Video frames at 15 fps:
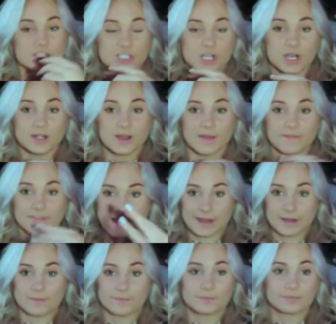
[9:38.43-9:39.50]
Sure enough,
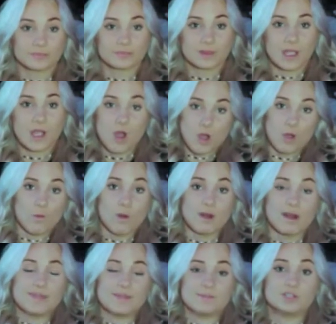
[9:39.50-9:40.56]
like,
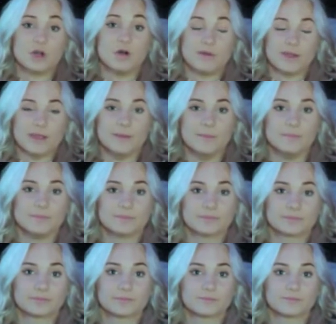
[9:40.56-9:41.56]
one of them told him,